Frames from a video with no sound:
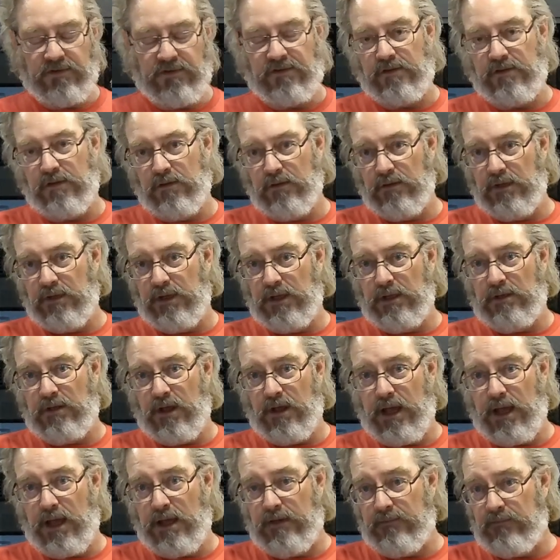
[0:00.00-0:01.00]
still need to
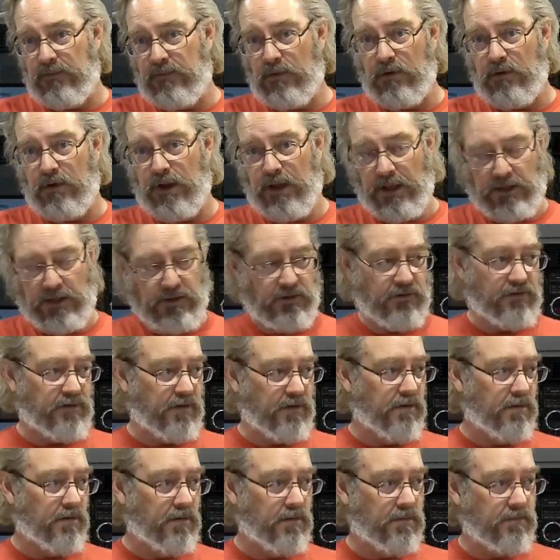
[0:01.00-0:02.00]
have our eggs.
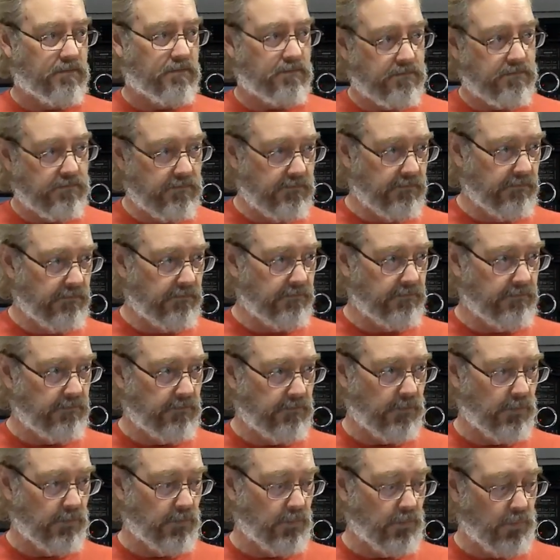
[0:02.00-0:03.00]

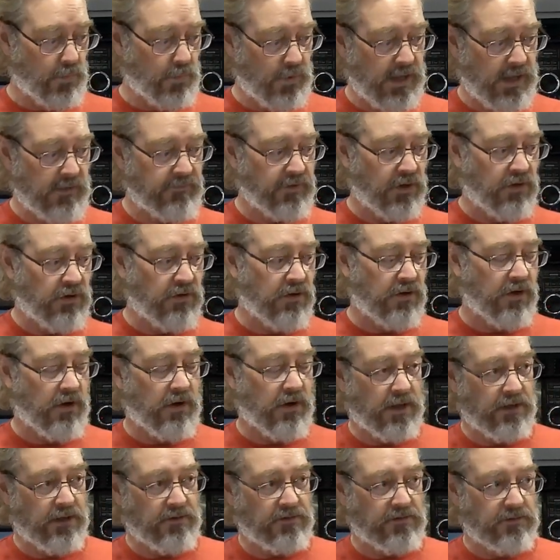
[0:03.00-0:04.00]
We have to cook our
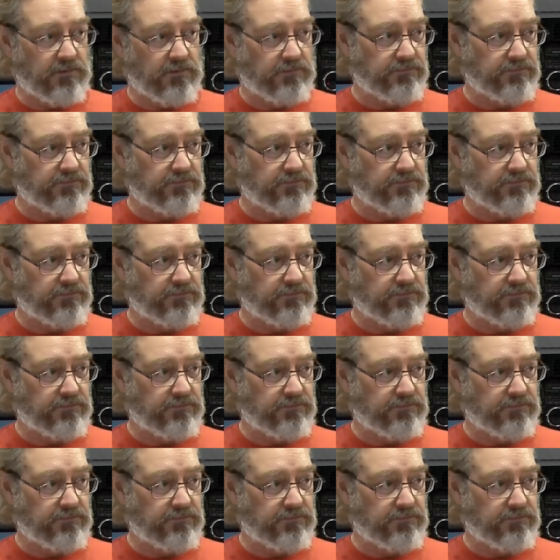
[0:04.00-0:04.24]
eggs.